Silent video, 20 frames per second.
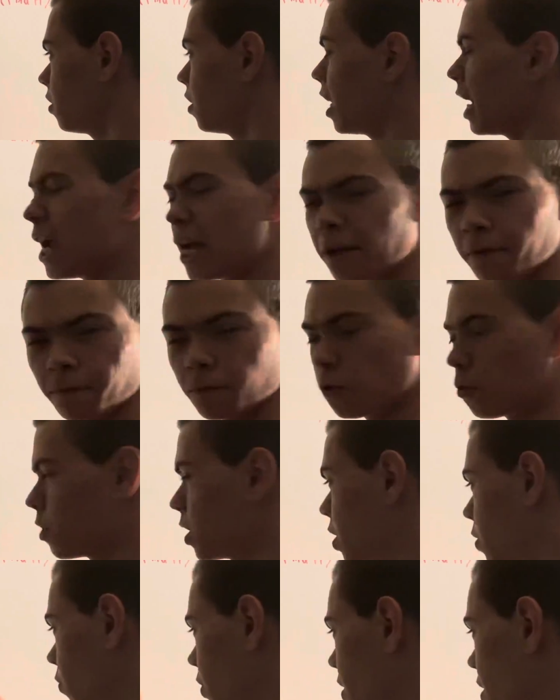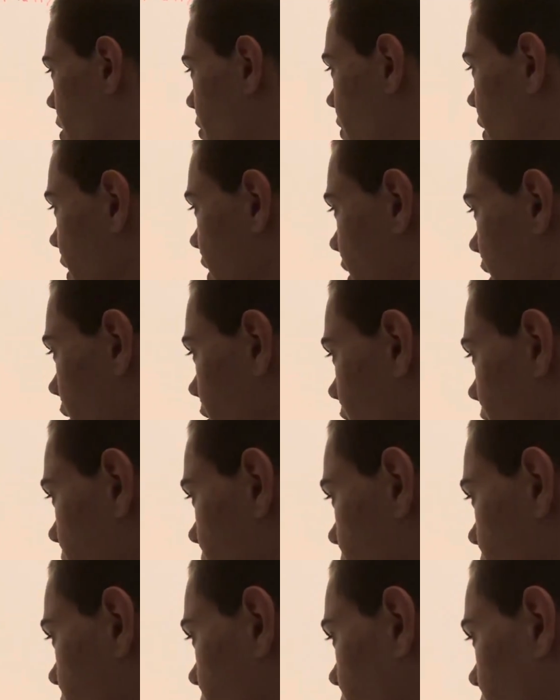And of course, we know the
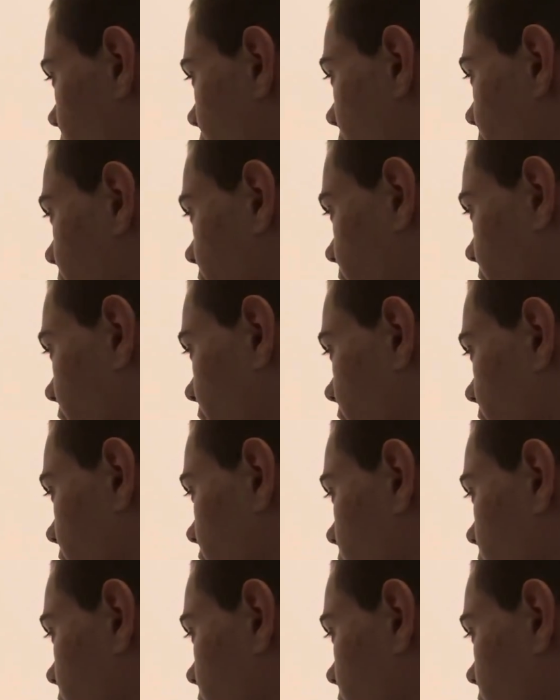acceleration due to gravity, right,